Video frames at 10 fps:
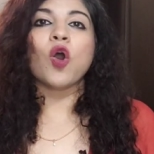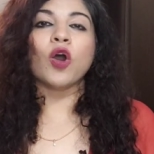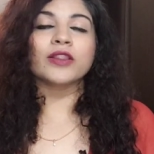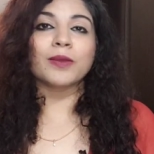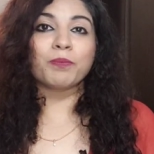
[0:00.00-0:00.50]

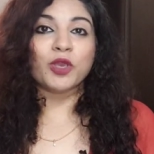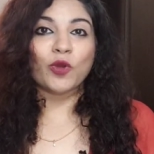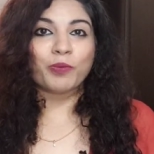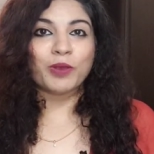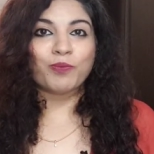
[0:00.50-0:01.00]
on the
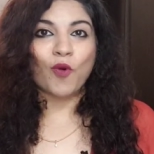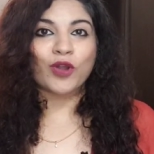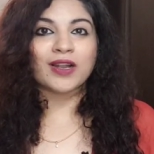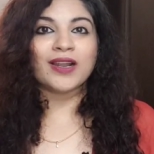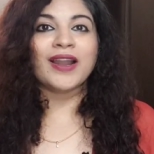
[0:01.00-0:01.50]
POP
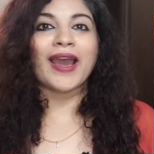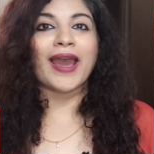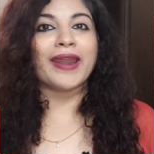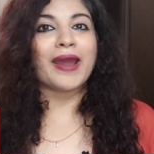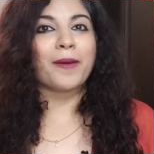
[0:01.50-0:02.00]
portal
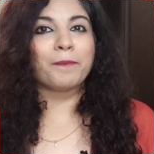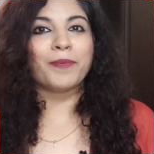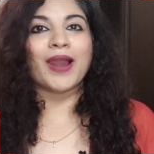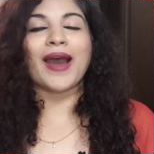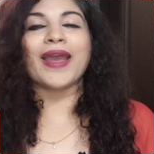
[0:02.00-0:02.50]
and
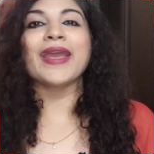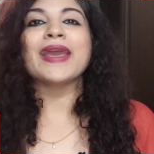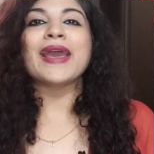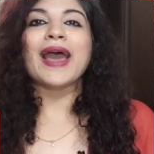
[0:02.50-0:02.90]
apply